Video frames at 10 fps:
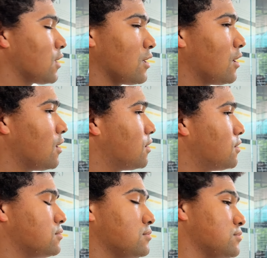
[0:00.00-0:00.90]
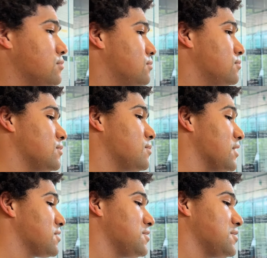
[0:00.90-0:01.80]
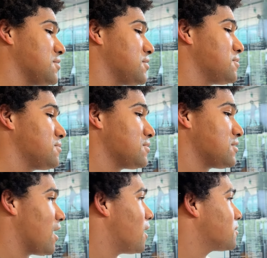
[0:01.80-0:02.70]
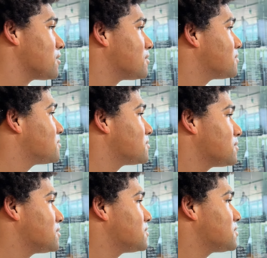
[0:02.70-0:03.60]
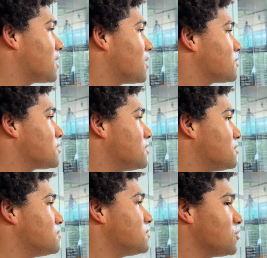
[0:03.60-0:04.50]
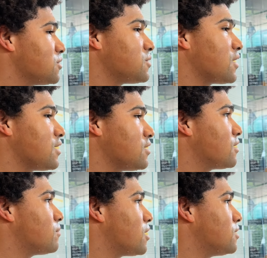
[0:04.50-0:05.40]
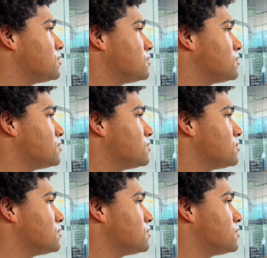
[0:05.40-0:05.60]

The message is stay healthy. Stay healthy and do what you can to get better.